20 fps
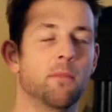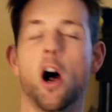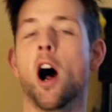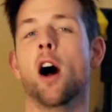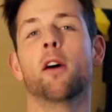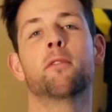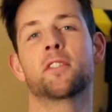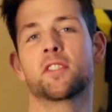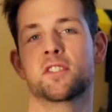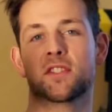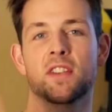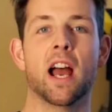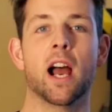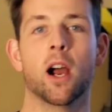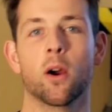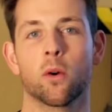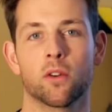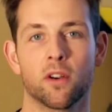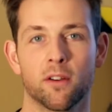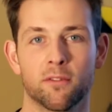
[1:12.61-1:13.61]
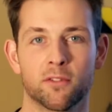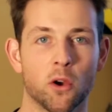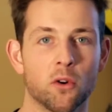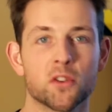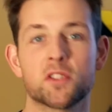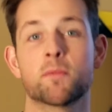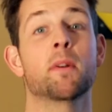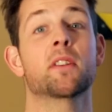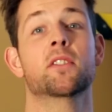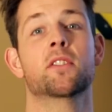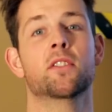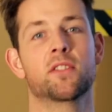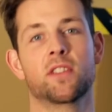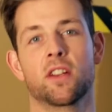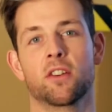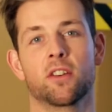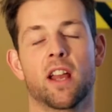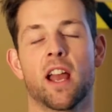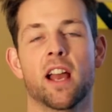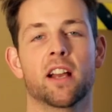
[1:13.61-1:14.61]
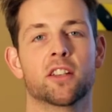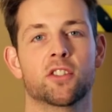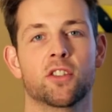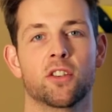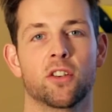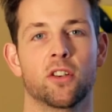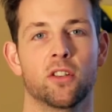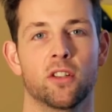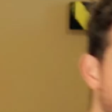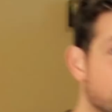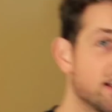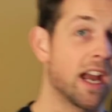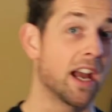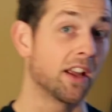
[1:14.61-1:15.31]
office tower of Ghostbusters International.